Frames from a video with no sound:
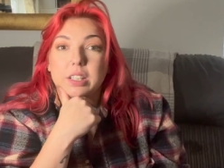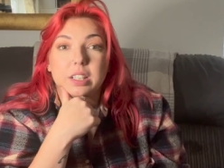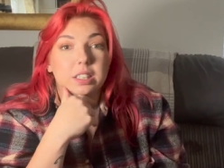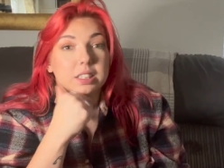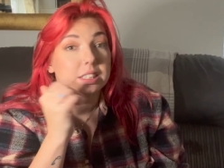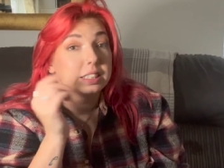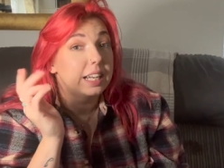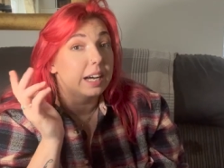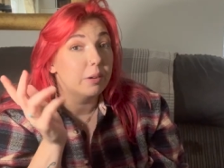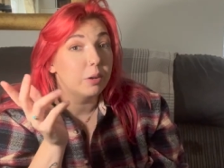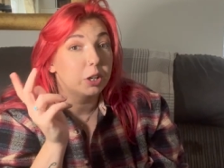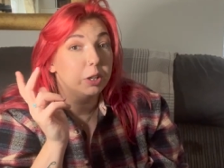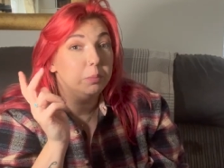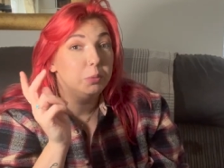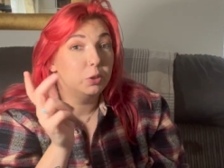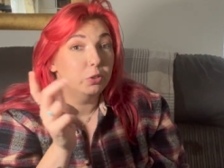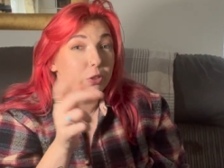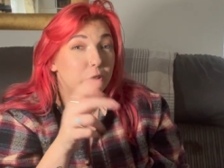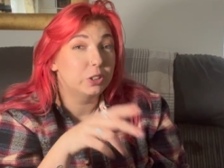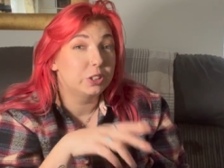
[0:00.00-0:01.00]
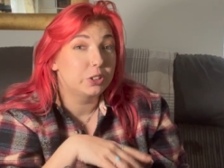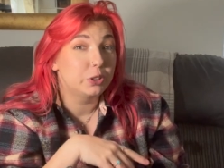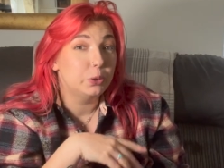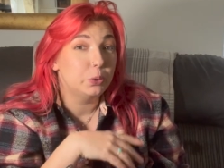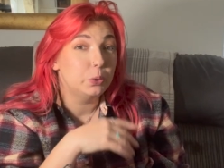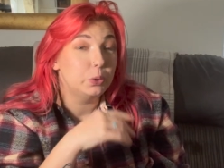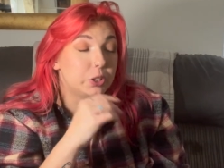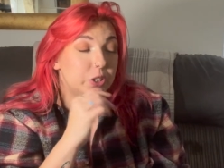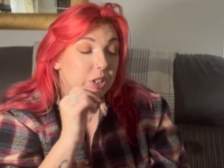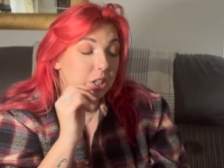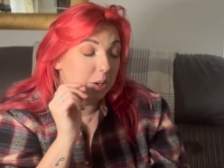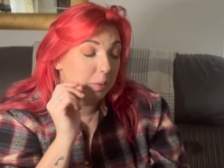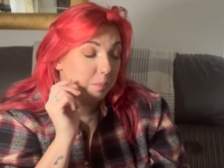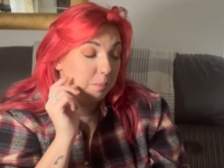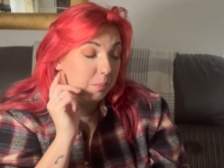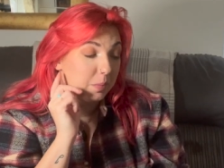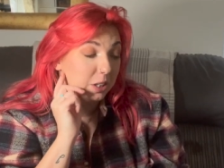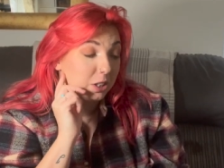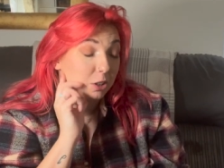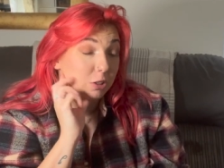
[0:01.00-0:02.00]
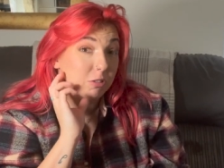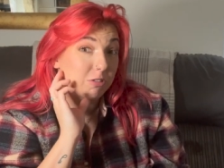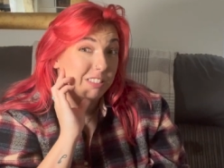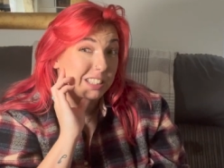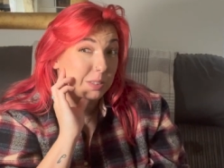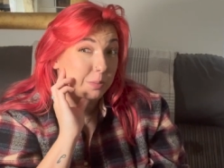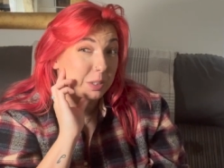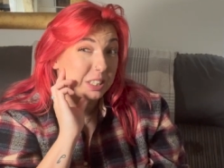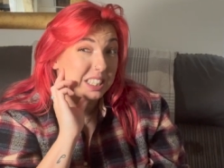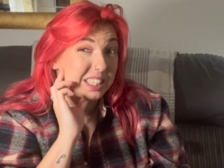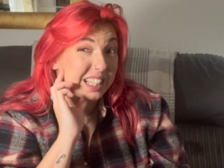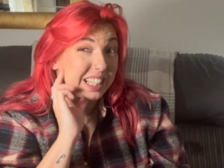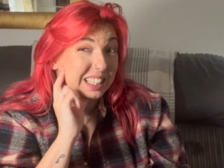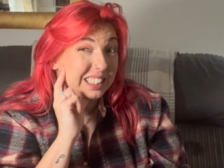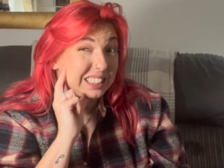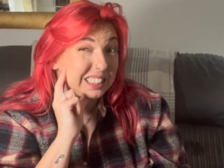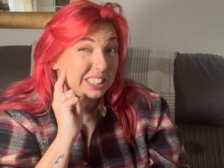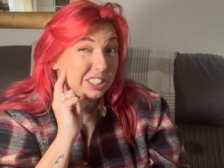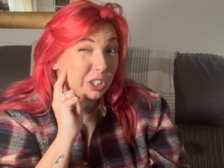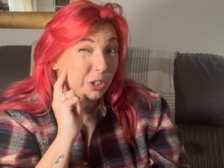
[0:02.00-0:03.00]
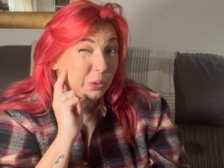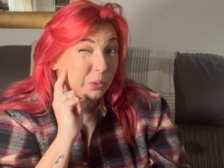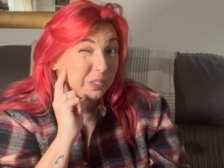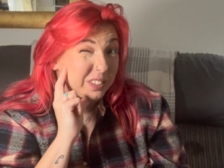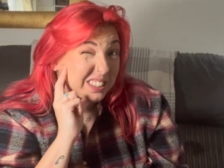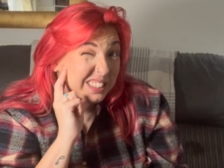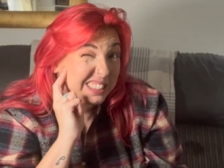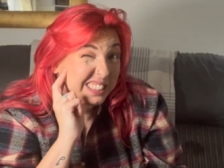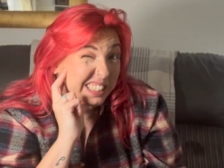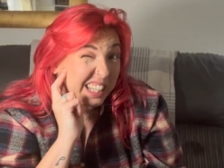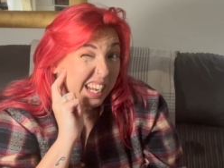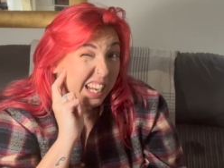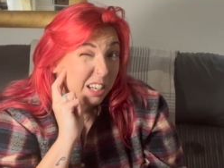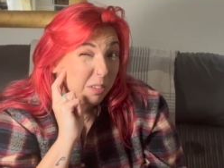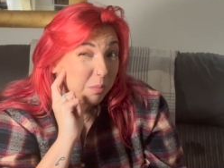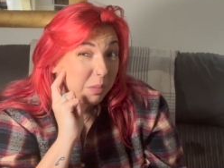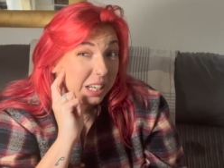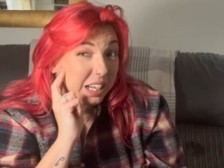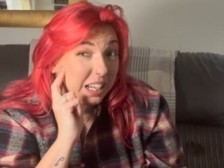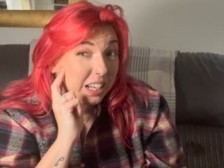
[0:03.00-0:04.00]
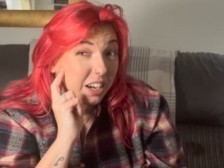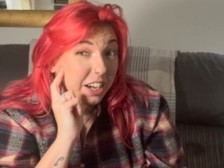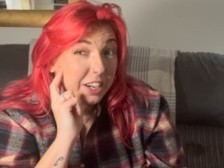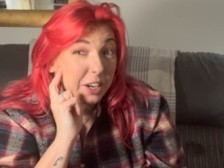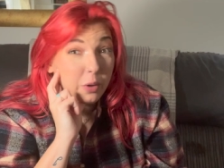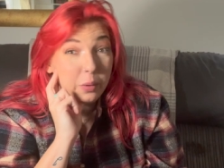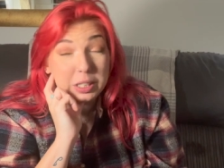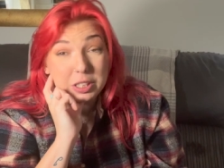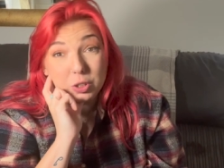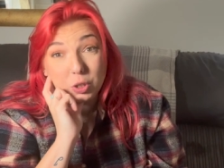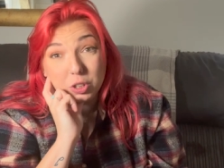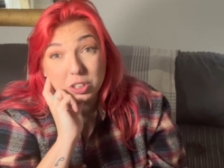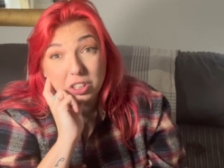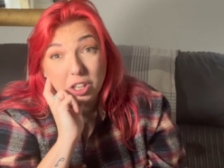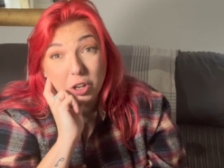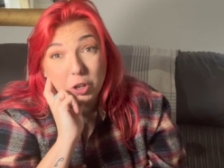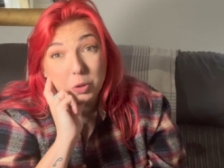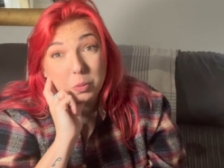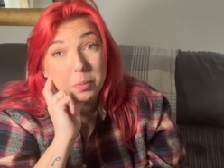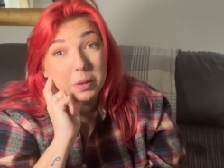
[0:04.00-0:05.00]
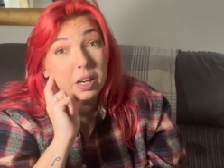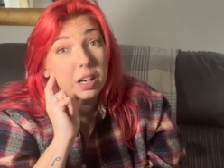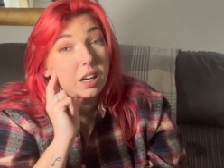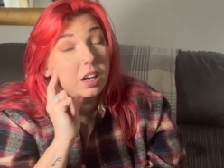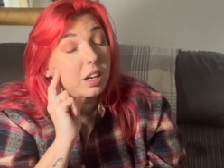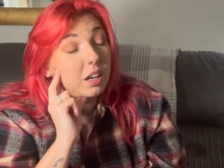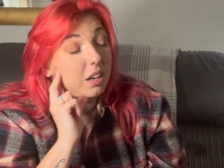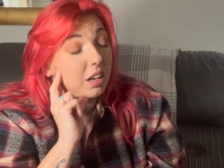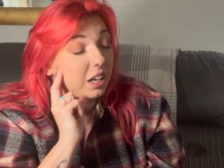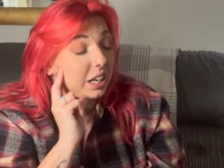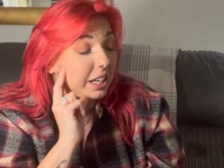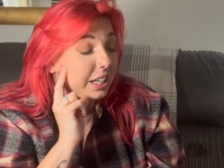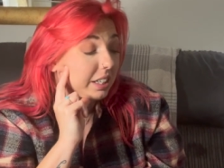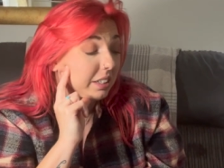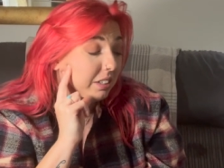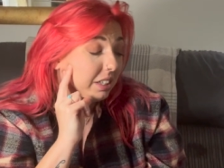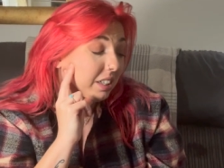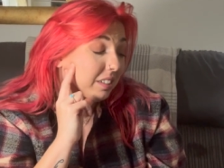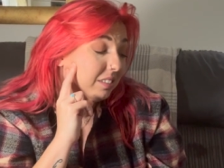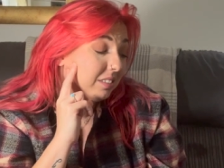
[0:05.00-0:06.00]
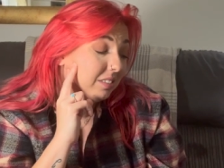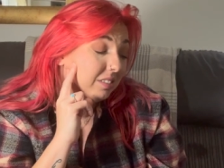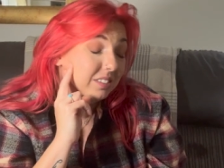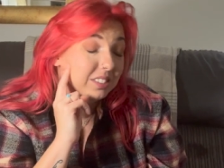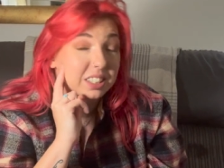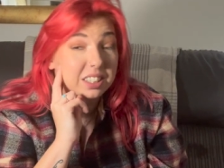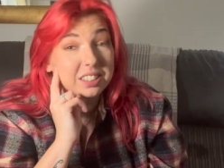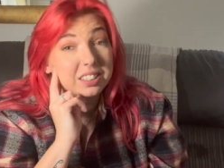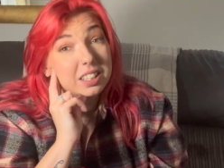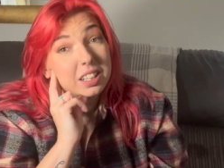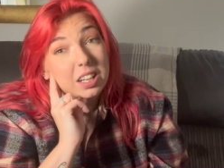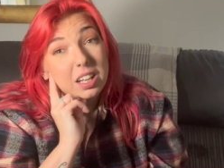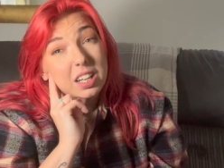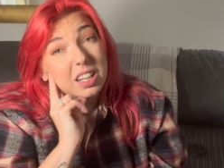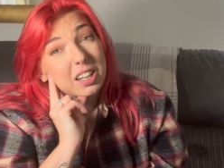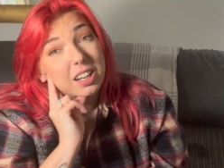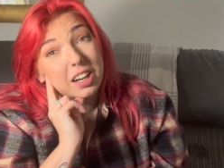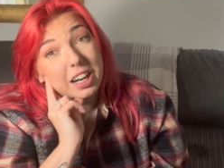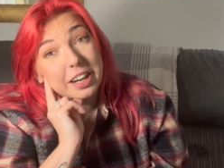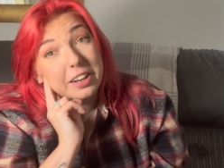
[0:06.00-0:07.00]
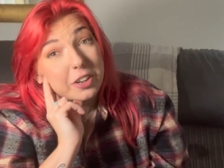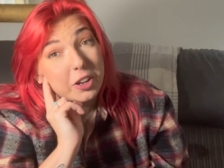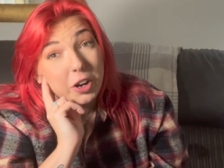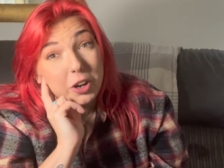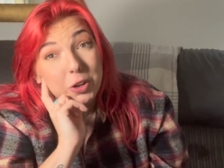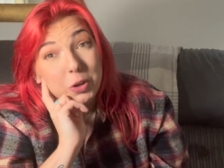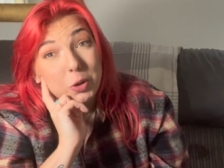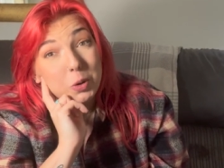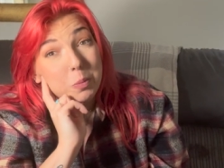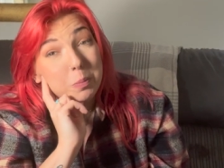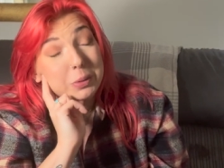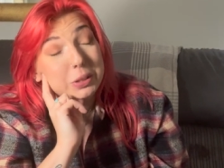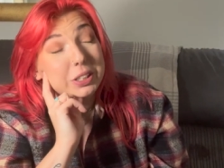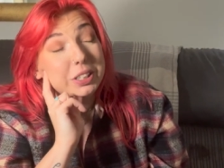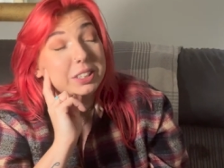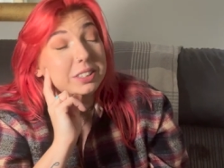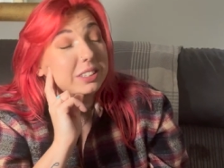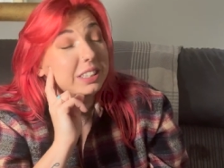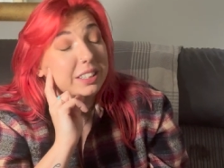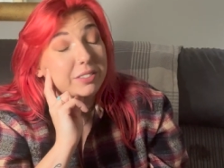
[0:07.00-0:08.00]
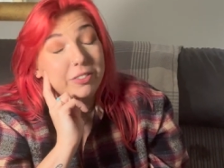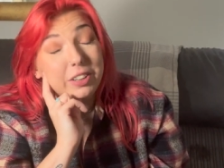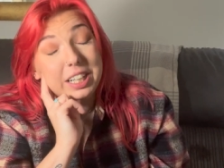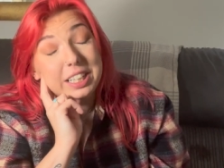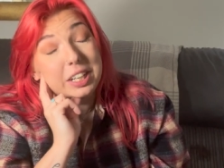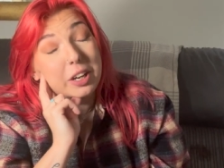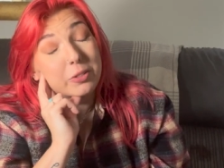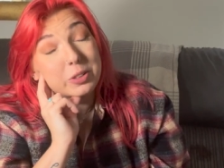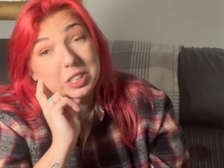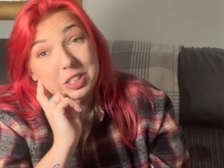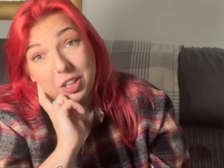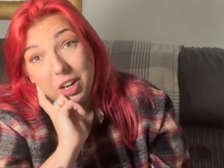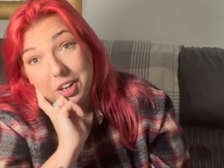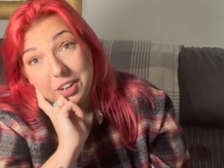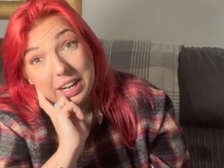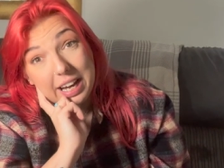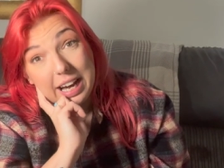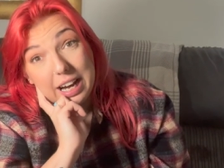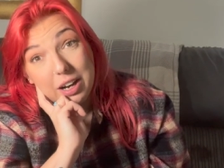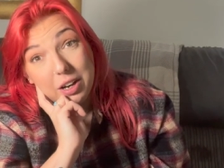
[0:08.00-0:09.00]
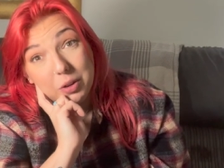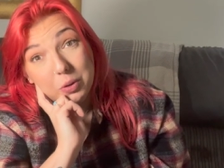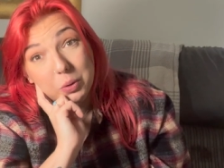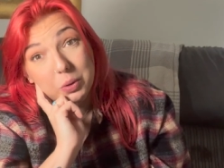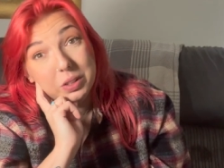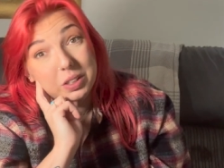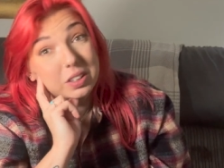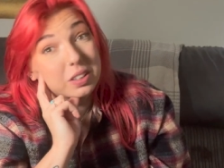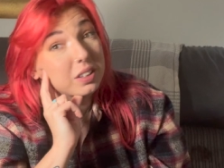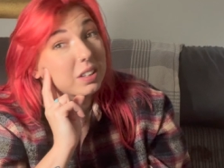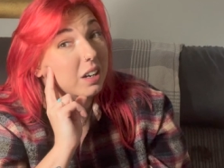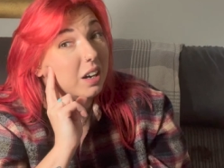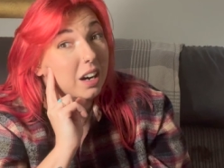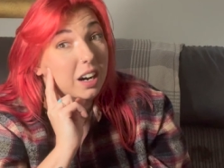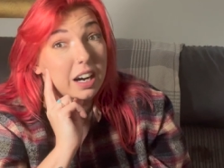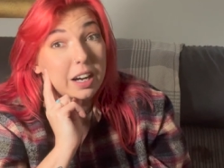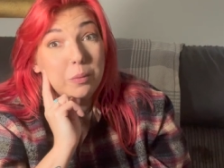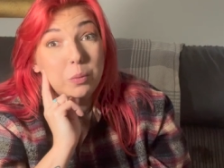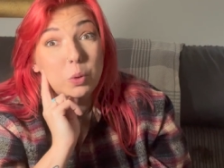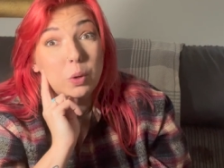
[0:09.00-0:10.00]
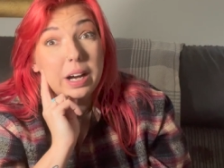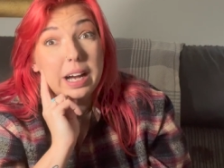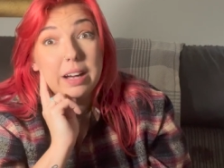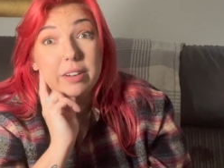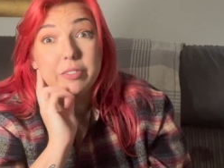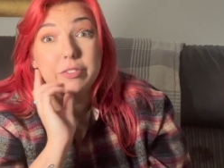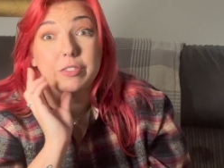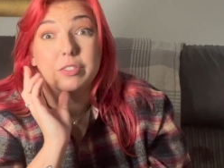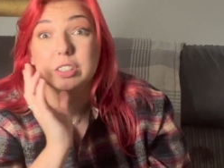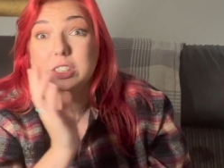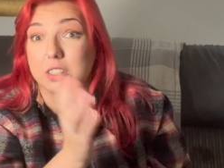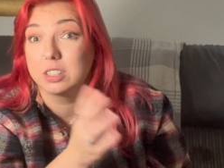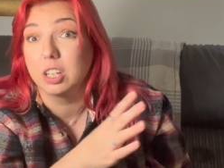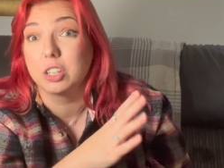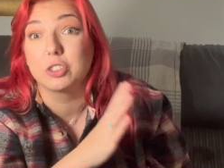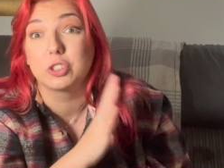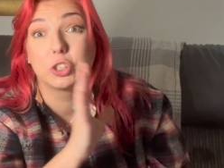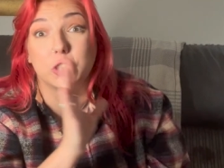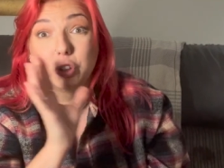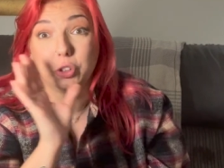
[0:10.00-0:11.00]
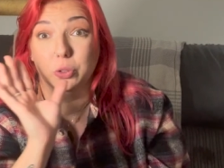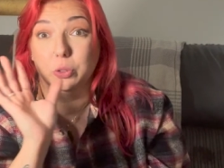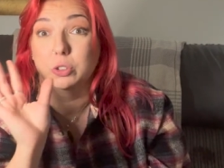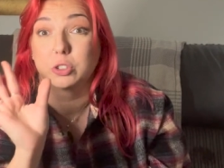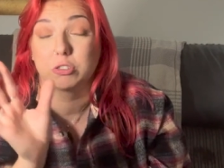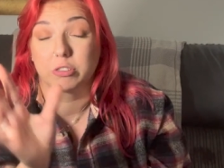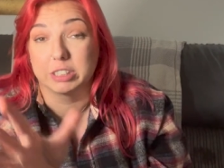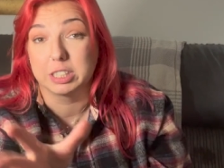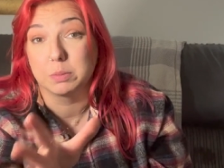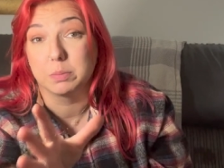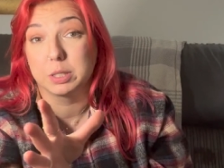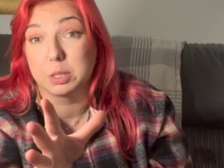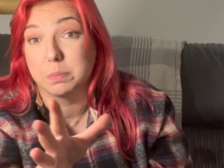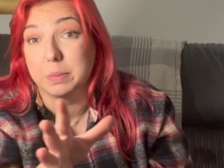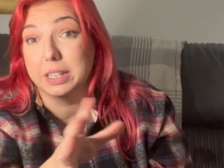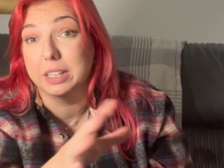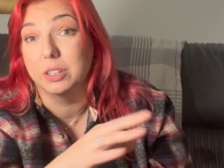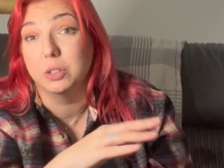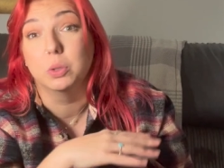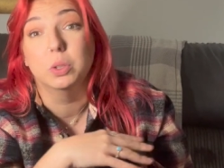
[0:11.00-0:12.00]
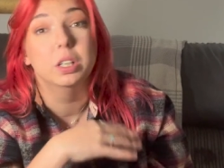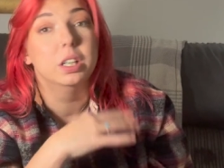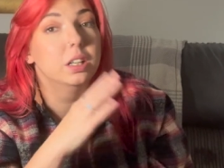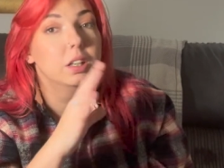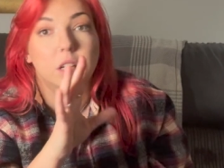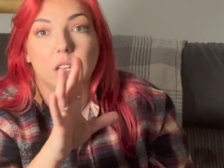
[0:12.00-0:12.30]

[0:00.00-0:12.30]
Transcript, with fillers: So now I'm going to move on to some Christmas things. Don't hate me, I know it's October, I know, but if I don't start now, I will have such a huge Christmas bill.